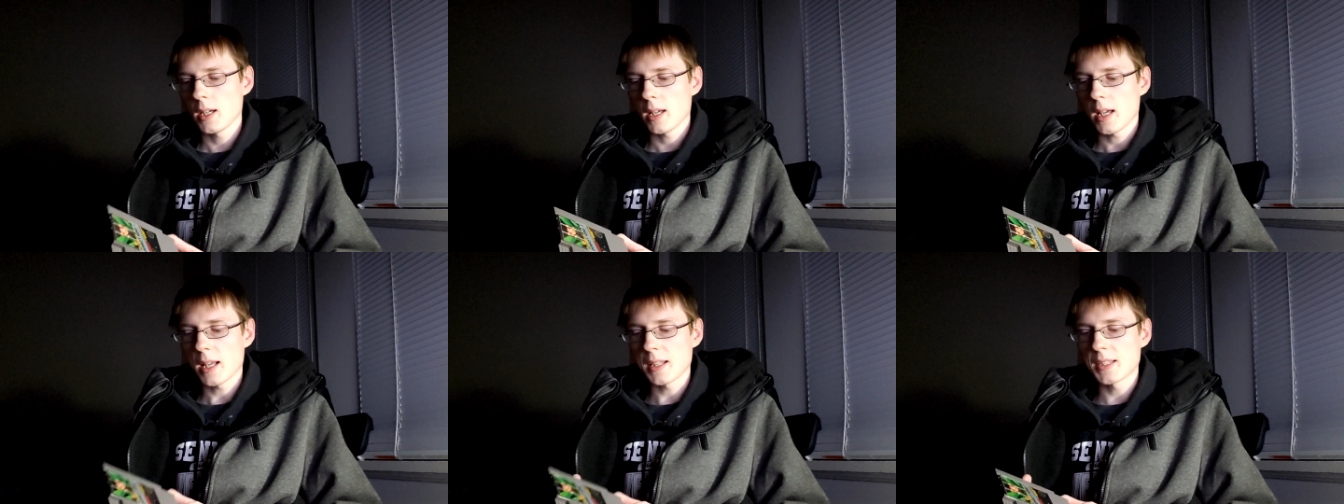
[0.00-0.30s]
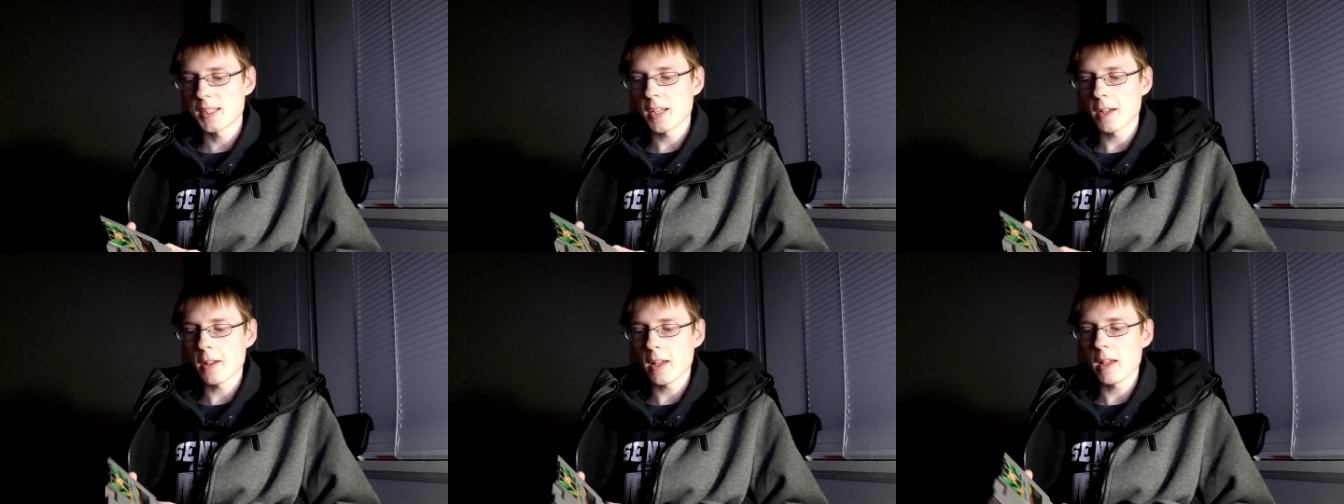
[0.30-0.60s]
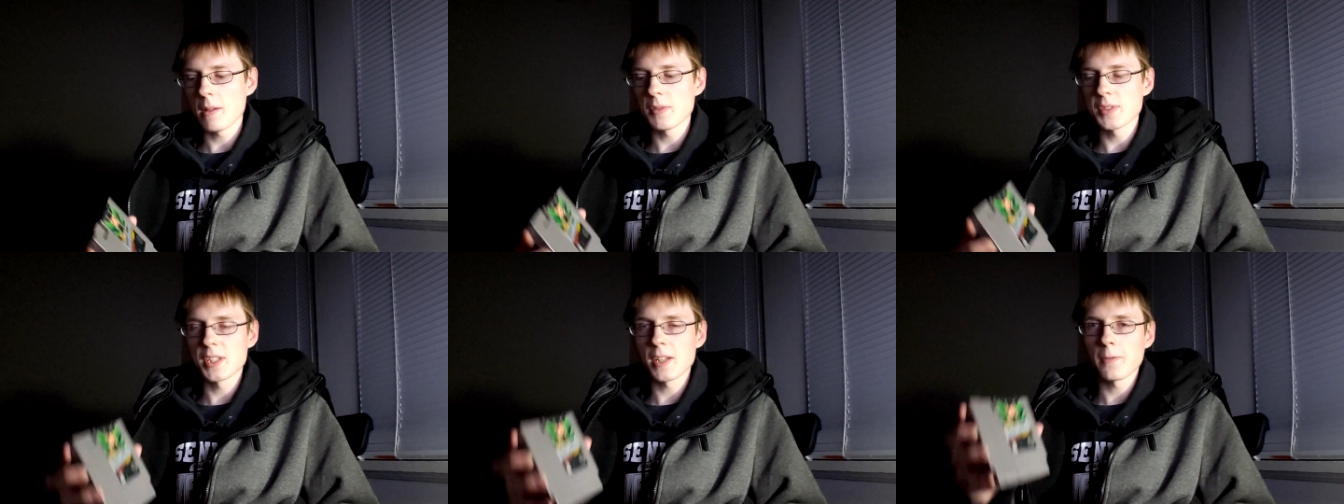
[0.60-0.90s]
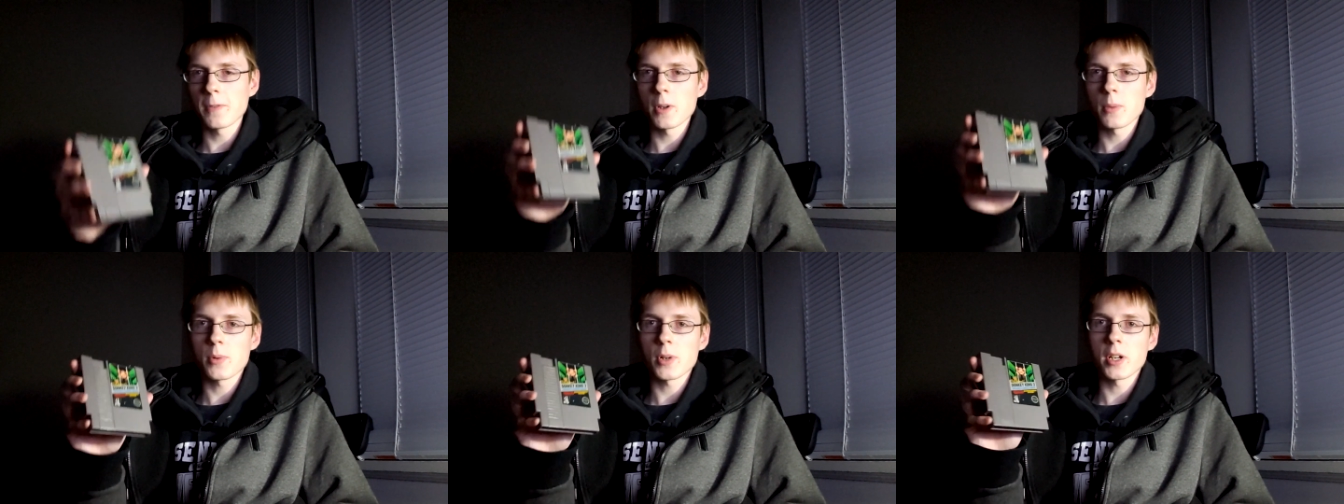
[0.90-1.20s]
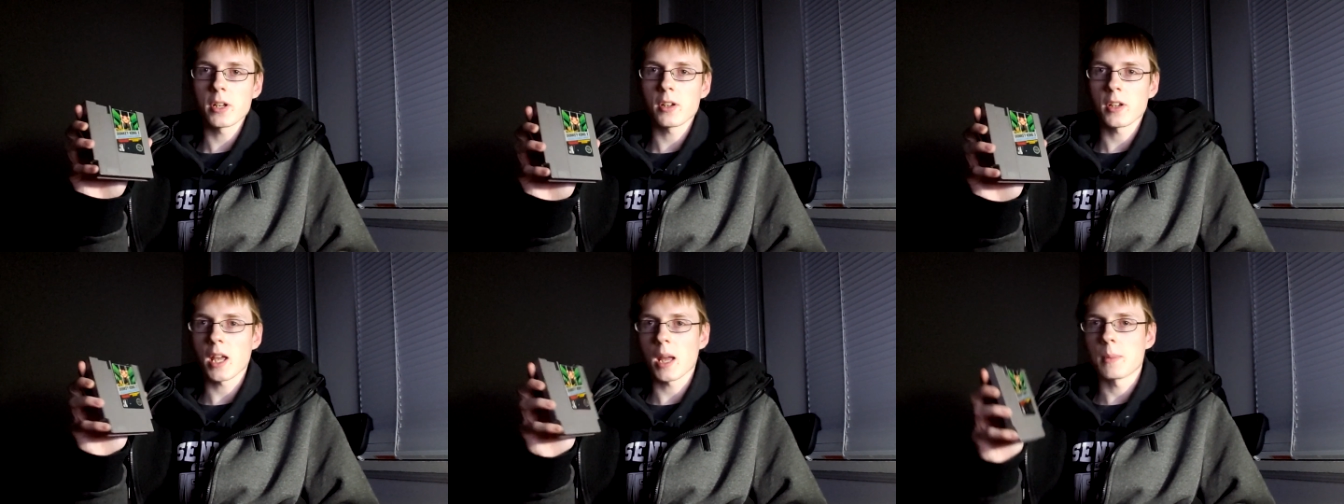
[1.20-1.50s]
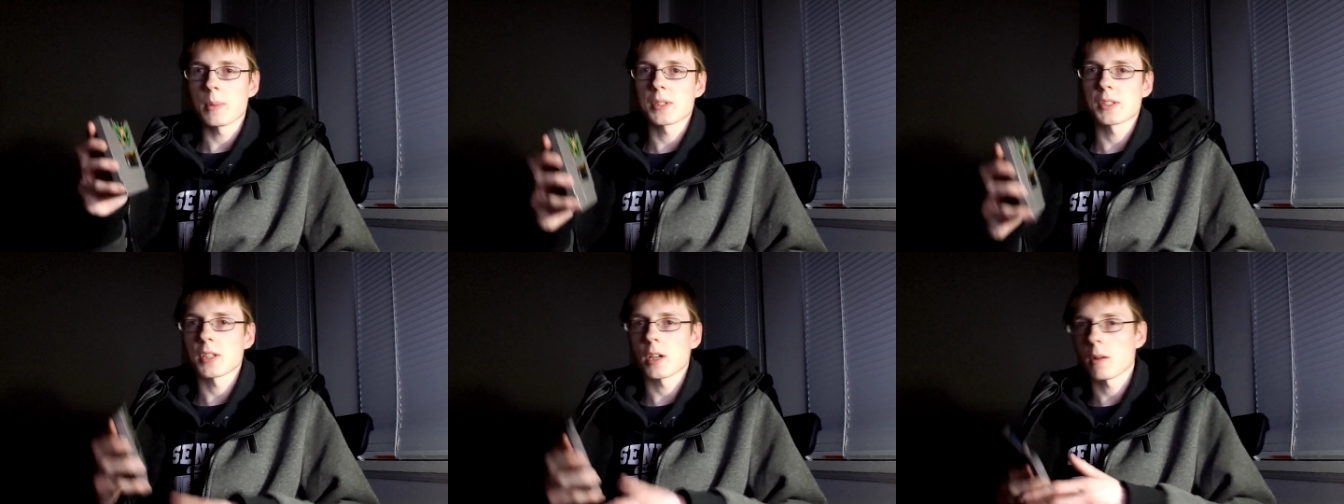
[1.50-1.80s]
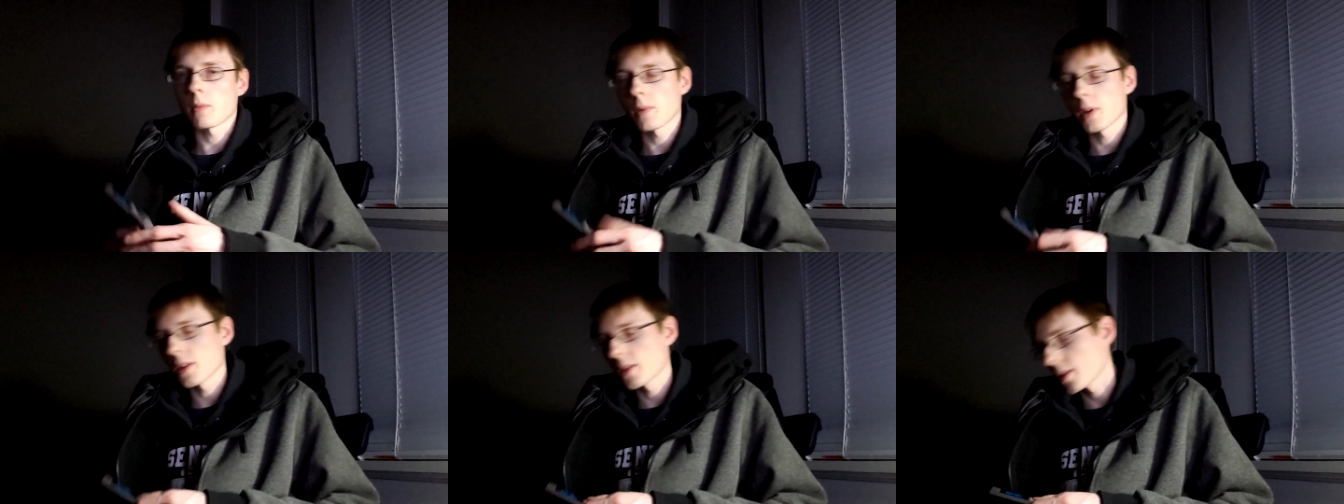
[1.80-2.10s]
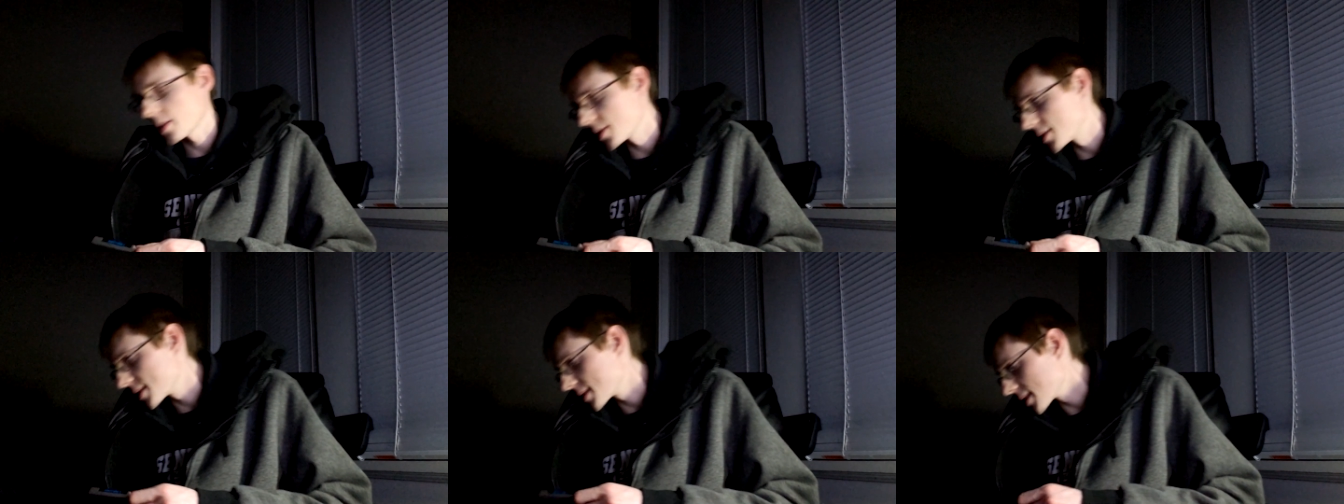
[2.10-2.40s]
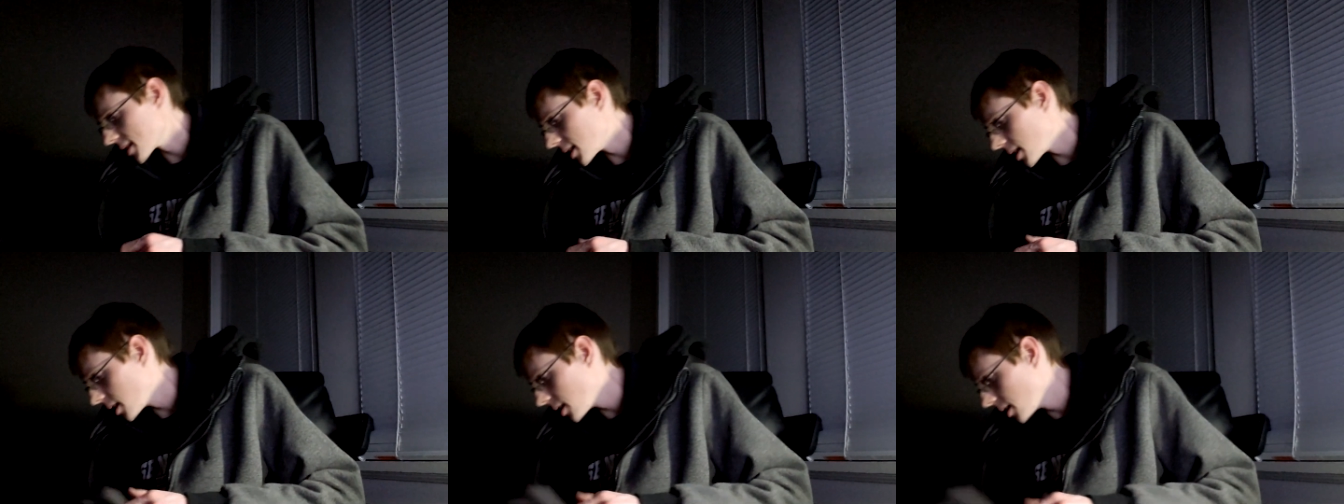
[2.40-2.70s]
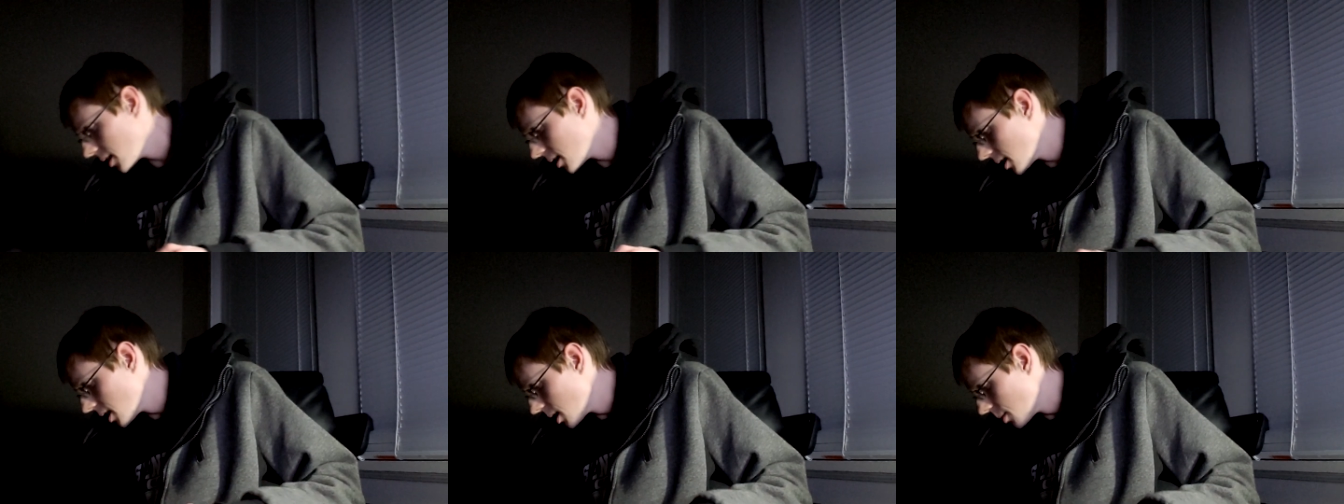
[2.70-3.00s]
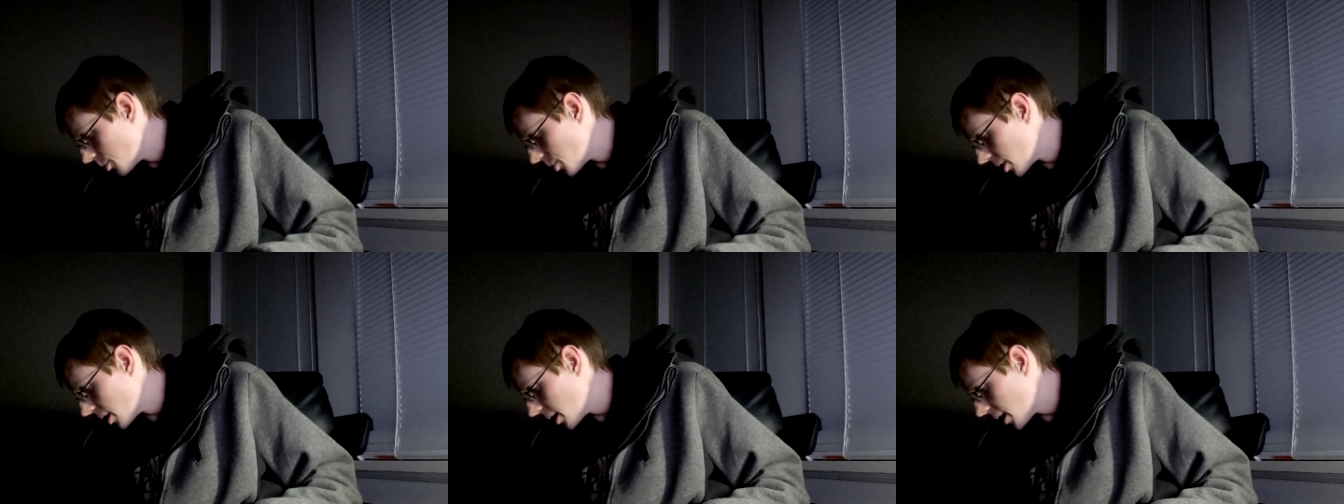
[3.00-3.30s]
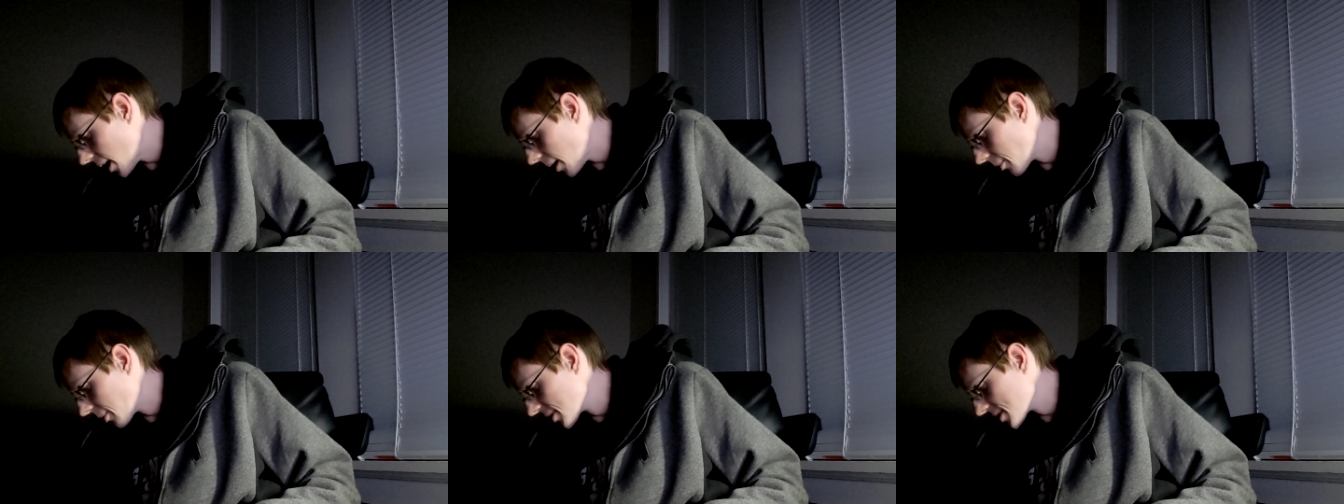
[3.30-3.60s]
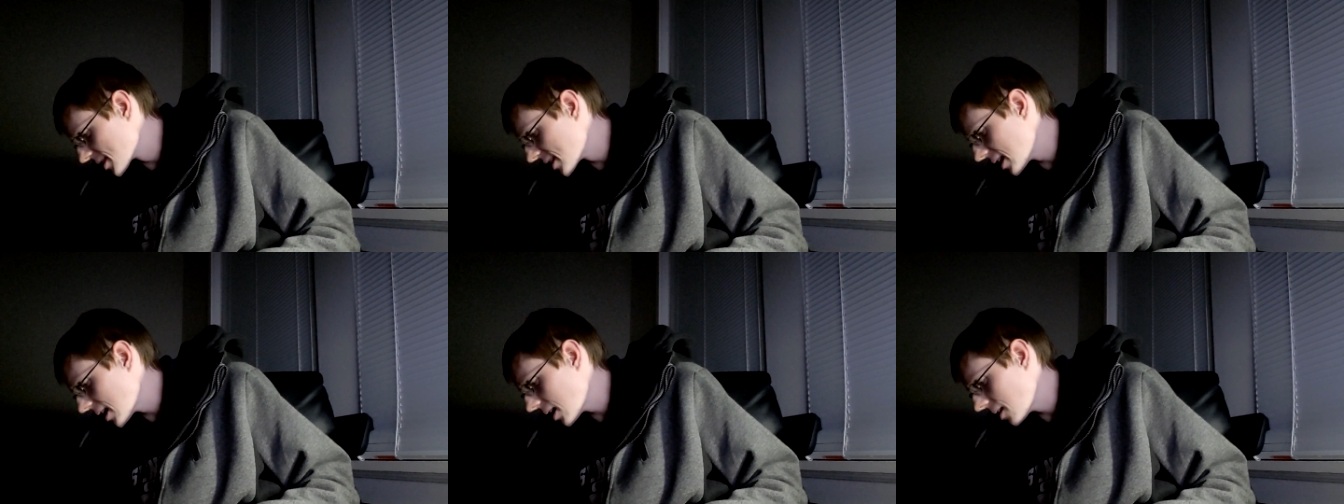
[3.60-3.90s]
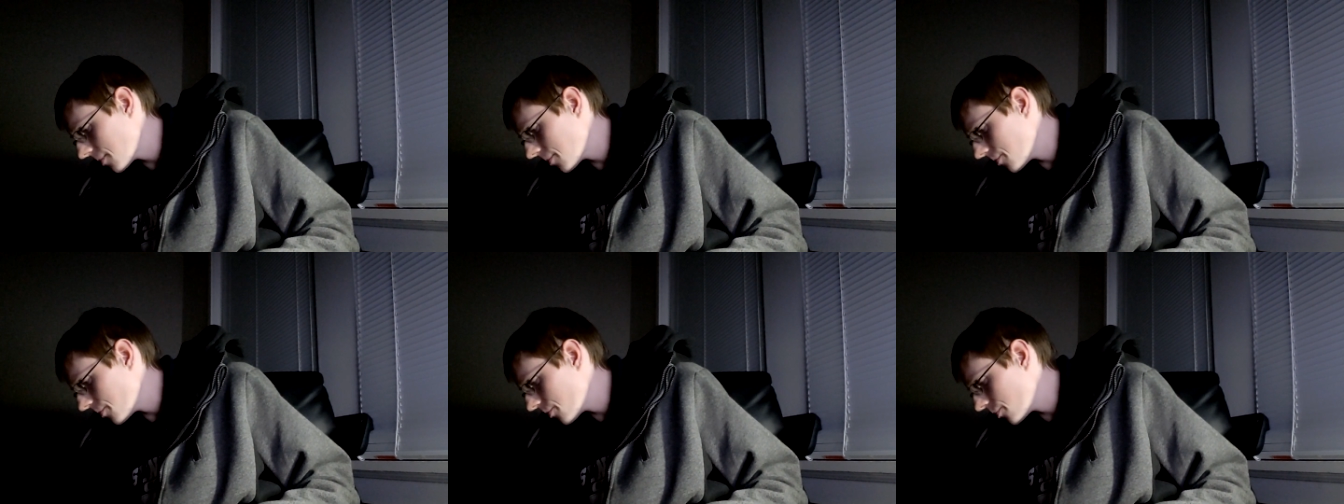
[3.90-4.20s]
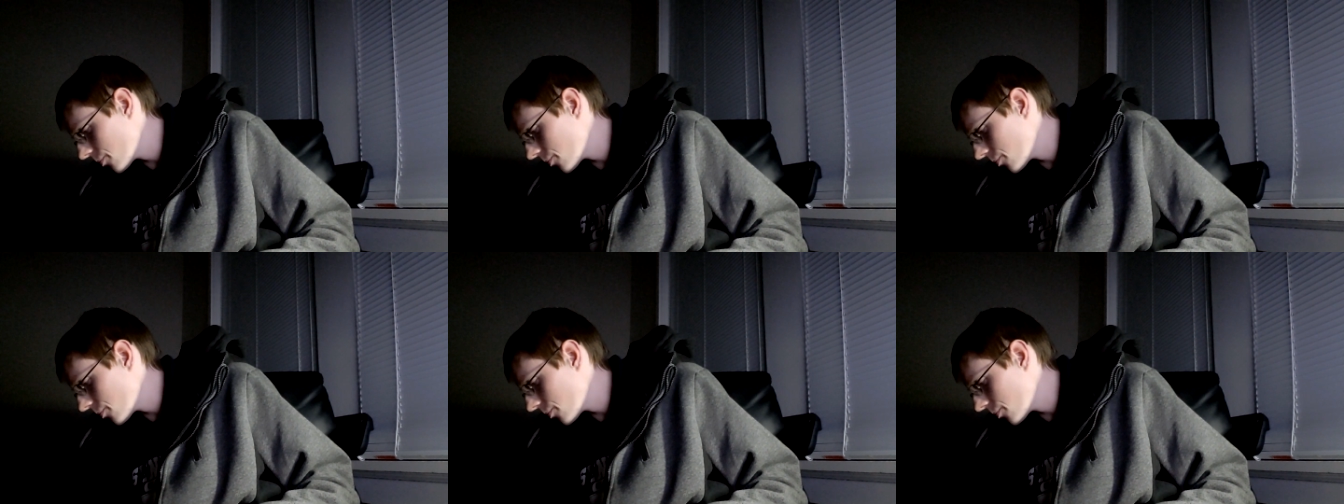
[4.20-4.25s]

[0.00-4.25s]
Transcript: it's uh, it was definitely a pretty good game to start with, honestly. But I will say,